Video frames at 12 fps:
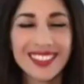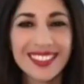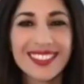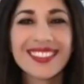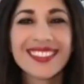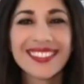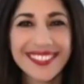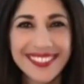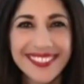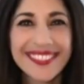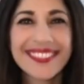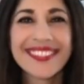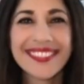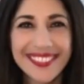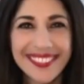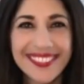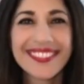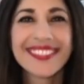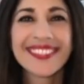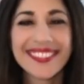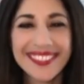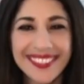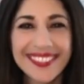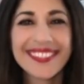And what I would always
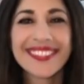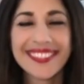do is,